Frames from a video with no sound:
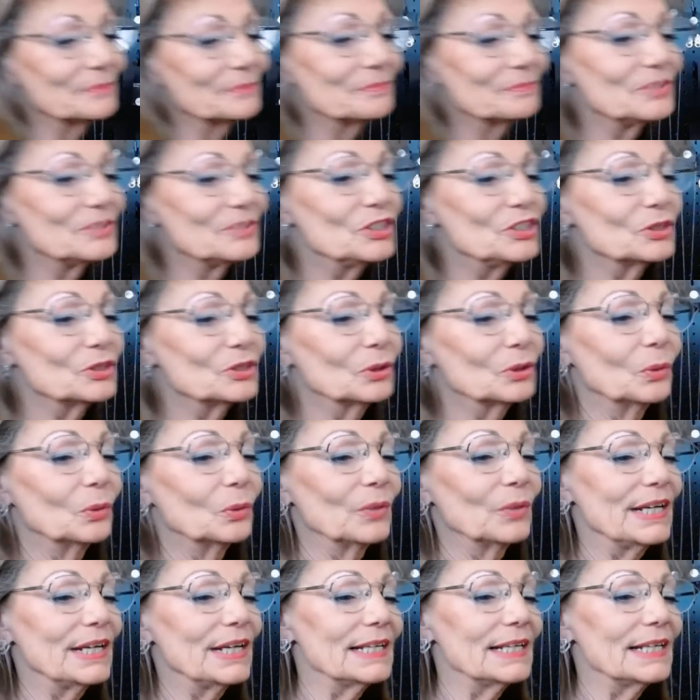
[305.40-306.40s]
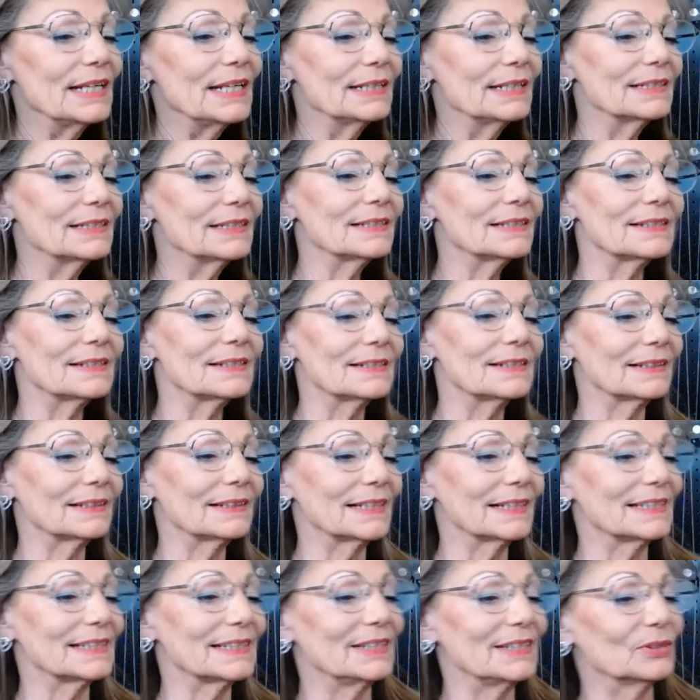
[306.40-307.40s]
jewelry. This is
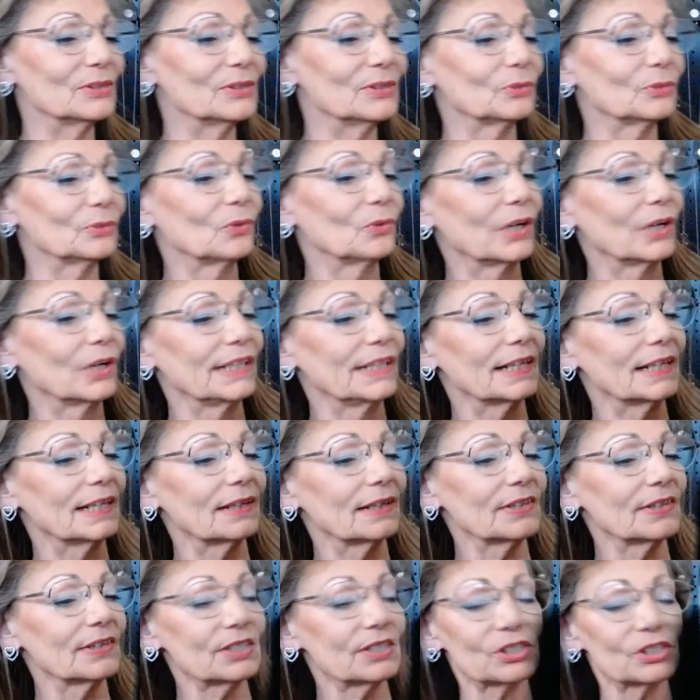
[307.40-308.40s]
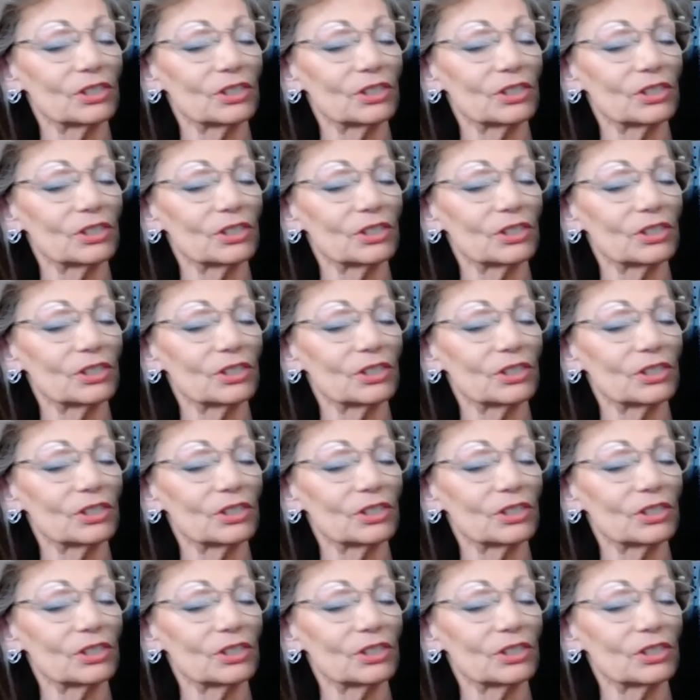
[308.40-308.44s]
Celestial Royale. This is